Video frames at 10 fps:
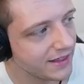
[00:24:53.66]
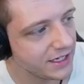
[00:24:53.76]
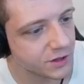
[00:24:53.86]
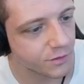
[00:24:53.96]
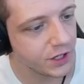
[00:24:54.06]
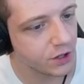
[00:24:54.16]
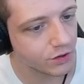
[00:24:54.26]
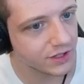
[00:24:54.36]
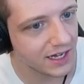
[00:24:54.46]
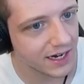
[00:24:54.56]
these free
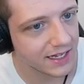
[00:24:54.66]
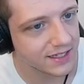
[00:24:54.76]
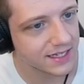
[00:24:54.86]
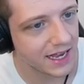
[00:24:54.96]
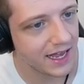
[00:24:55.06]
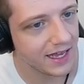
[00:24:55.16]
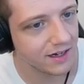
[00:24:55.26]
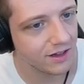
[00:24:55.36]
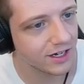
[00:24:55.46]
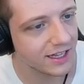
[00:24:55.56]
gold nuggets and
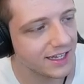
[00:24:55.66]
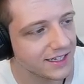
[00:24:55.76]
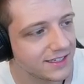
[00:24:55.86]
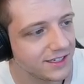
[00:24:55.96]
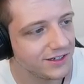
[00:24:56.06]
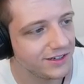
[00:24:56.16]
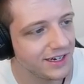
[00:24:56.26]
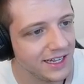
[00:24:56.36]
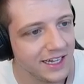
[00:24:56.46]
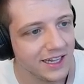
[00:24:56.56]
look at this dude
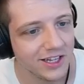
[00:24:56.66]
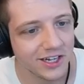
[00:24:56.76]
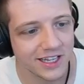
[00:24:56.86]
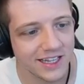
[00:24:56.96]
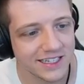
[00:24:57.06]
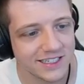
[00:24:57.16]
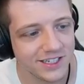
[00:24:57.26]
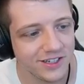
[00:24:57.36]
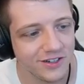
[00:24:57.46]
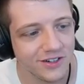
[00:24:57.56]
Look at this,
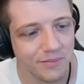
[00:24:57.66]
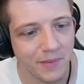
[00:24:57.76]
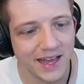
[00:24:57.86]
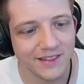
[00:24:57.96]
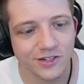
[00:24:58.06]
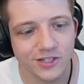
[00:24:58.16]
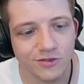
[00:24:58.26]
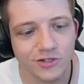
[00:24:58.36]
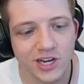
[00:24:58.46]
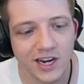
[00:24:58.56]
dude. Man, they're so
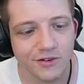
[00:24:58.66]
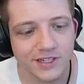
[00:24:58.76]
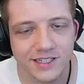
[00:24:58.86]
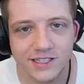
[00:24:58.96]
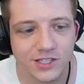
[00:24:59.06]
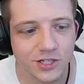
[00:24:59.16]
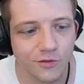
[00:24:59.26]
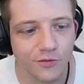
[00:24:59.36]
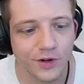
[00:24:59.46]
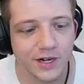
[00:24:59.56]
generous. This is so
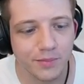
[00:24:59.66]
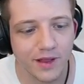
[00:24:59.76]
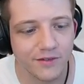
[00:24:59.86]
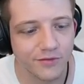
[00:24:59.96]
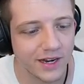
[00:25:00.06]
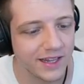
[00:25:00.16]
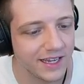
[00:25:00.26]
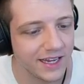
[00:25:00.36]
free to play friendly.